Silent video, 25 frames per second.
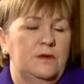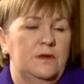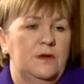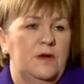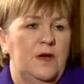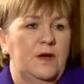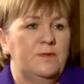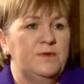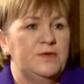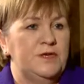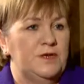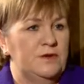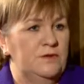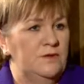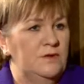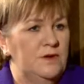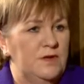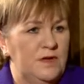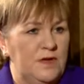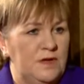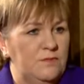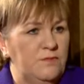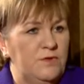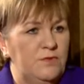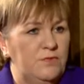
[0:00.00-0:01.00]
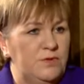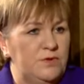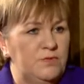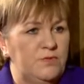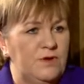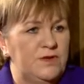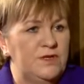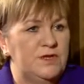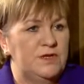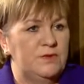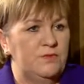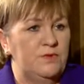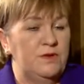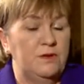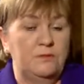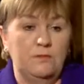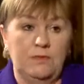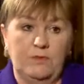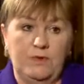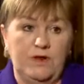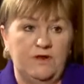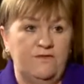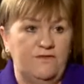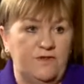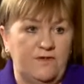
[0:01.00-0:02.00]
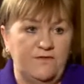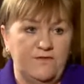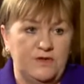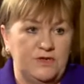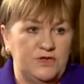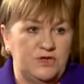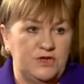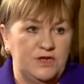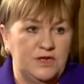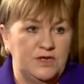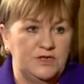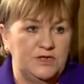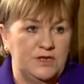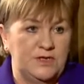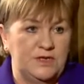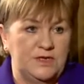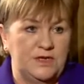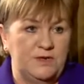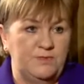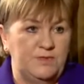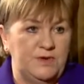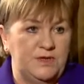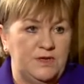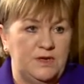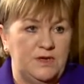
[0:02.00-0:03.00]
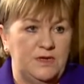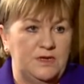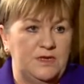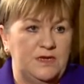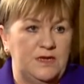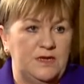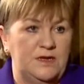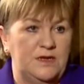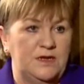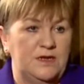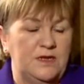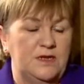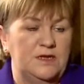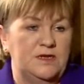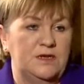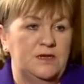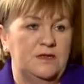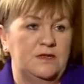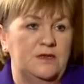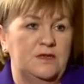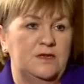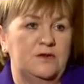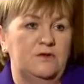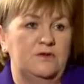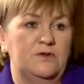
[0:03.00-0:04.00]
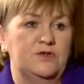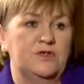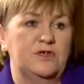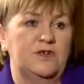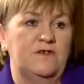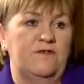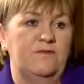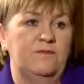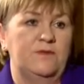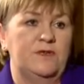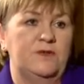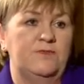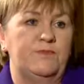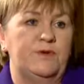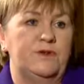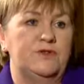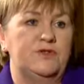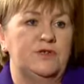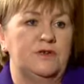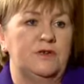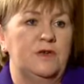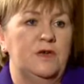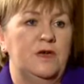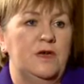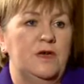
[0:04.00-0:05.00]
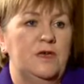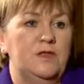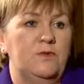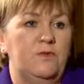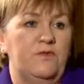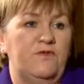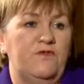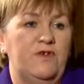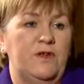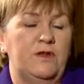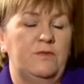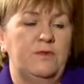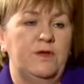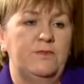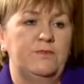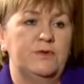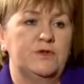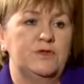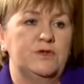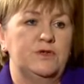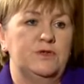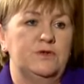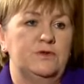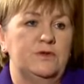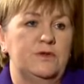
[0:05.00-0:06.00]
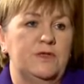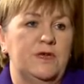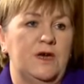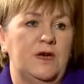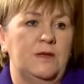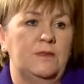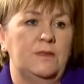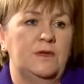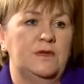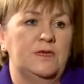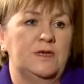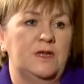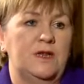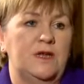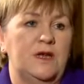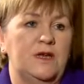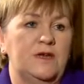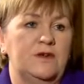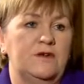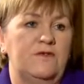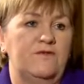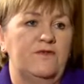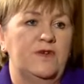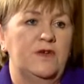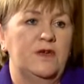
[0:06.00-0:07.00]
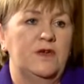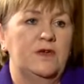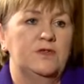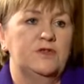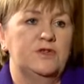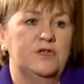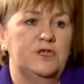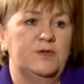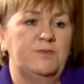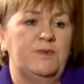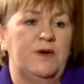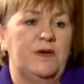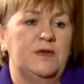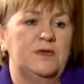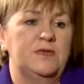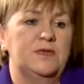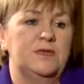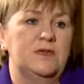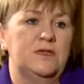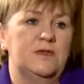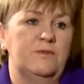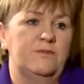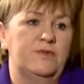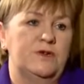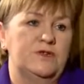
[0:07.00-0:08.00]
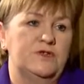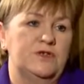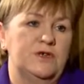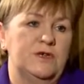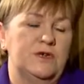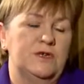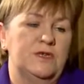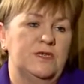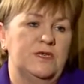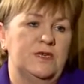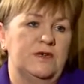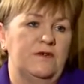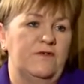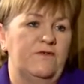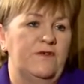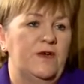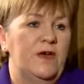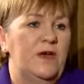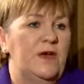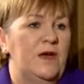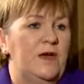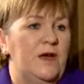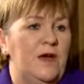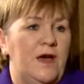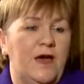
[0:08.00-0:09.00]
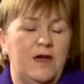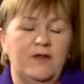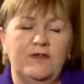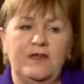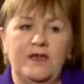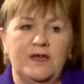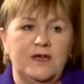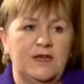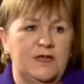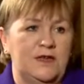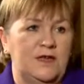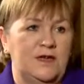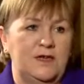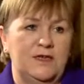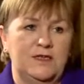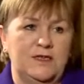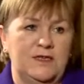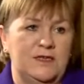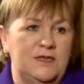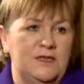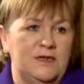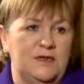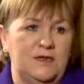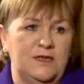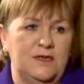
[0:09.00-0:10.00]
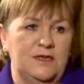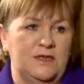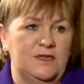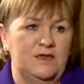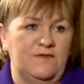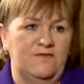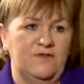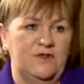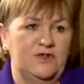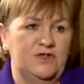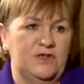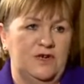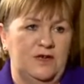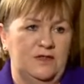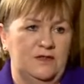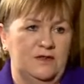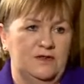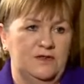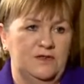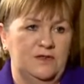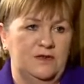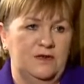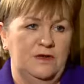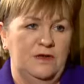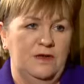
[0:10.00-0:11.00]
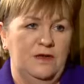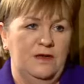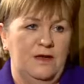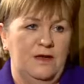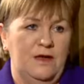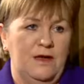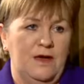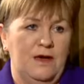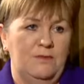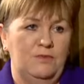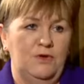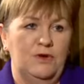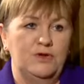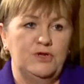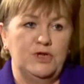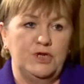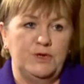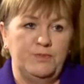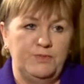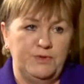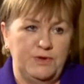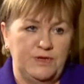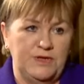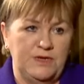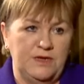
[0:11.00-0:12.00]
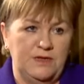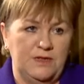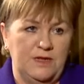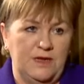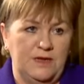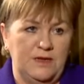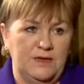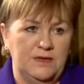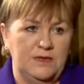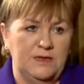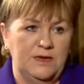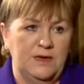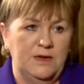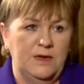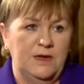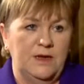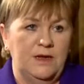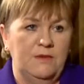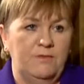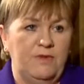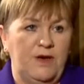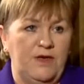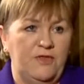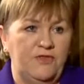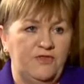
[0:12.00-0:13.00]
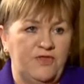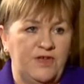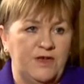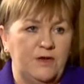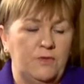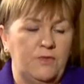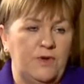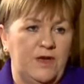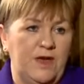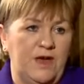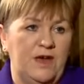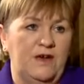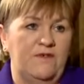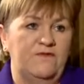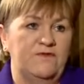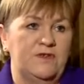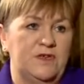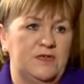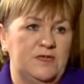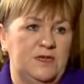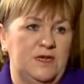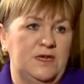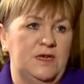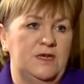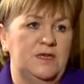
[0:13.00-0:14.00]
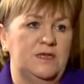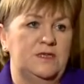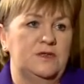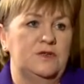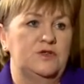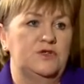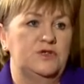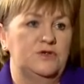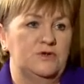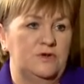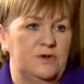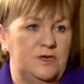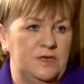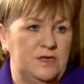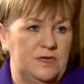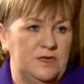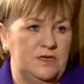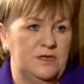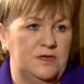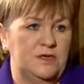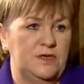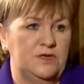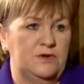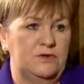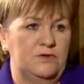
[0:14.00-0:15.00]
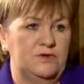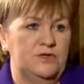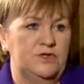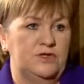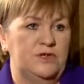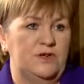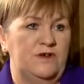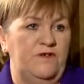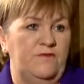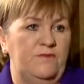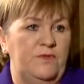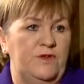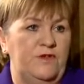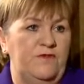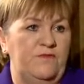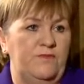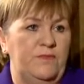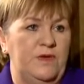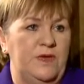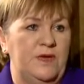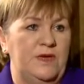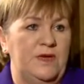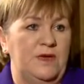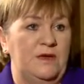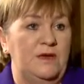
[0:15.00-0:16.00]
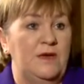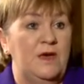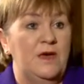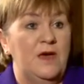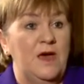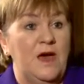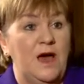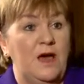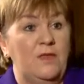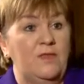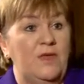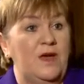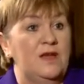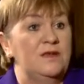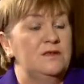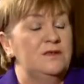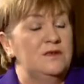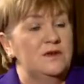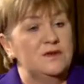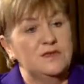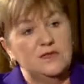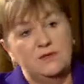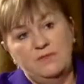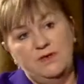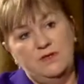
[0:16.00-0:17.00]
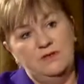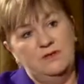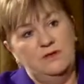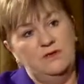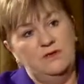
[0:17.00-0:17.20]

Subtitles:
Absolutely, and we would want to. One of their frustrations has been in interrogating the Scottish Government's budget that we were unable to do that, and there's a lack of transparency in the budget itself. I recognise the seriousness of the challenge. I'm not disputing that, but I think we have to test the choices that the Scottish Government are making, and that does mean